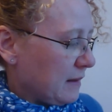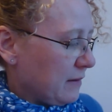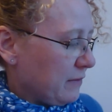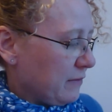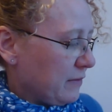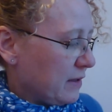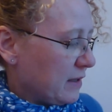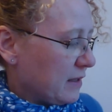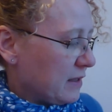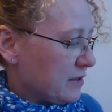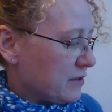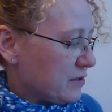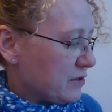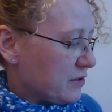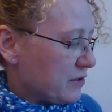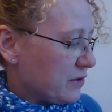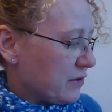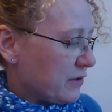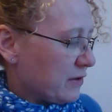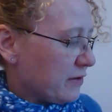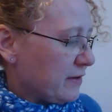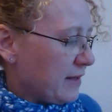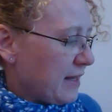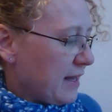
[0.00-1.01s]
We're going to
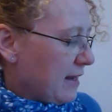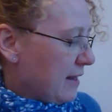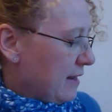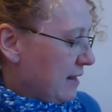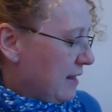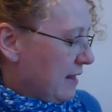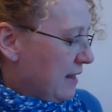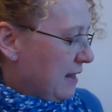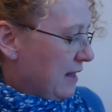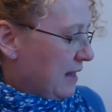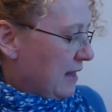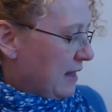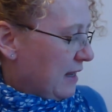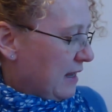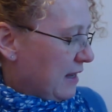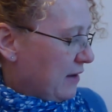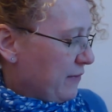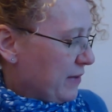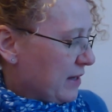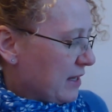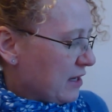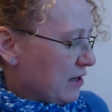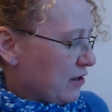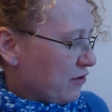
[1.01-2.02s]
circle that, and
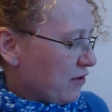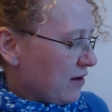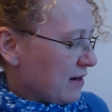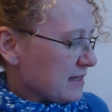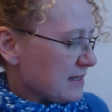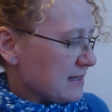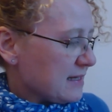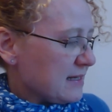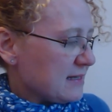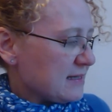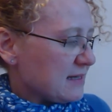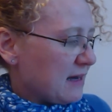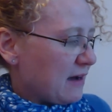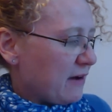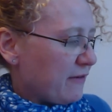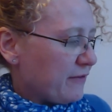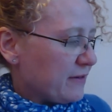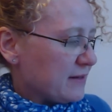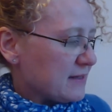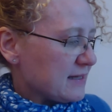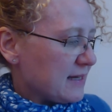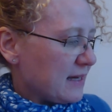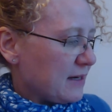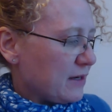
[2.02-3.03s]
we can cross these off
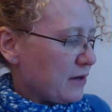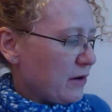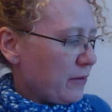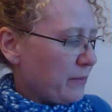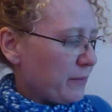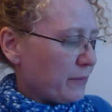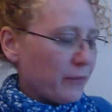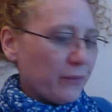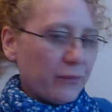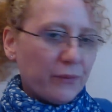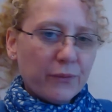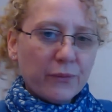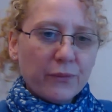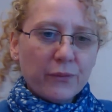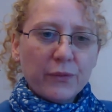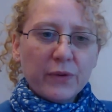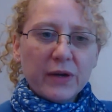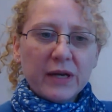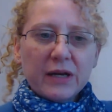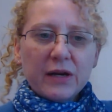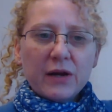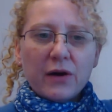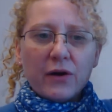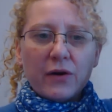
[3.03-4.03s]
and say, nope, we
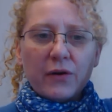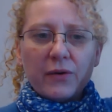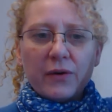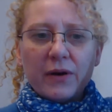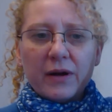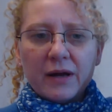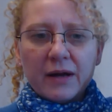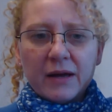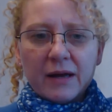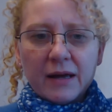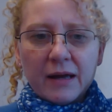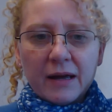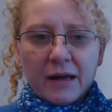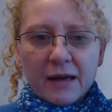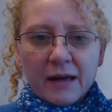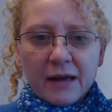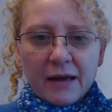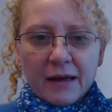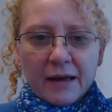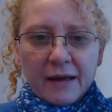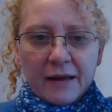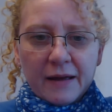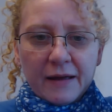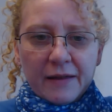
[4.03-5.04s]
know
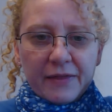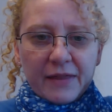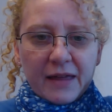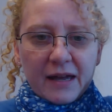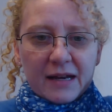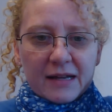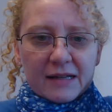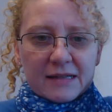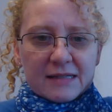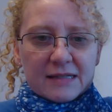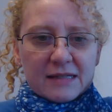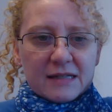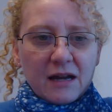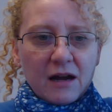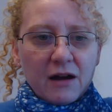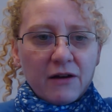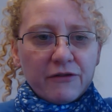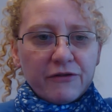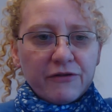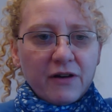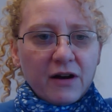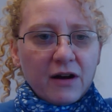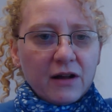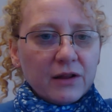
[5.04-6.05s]
that it's not
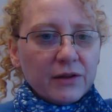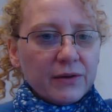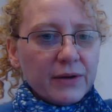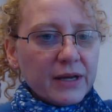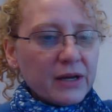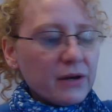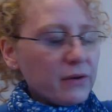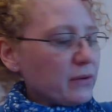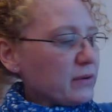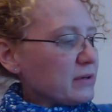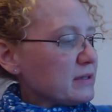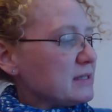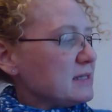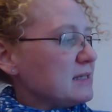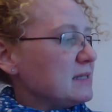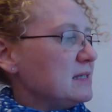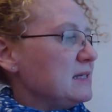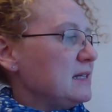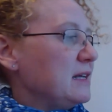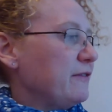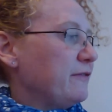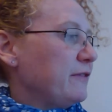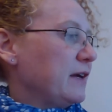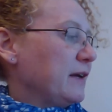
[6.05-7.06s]
following or
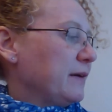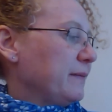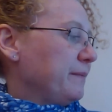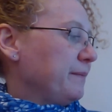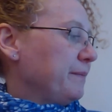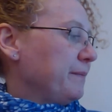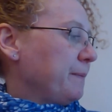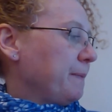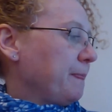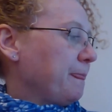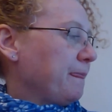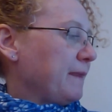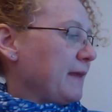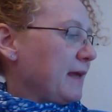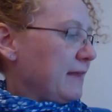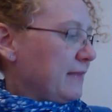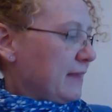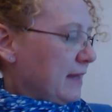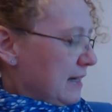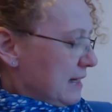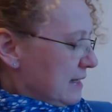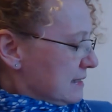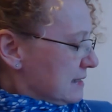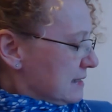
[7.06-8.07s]
sniffing. And then it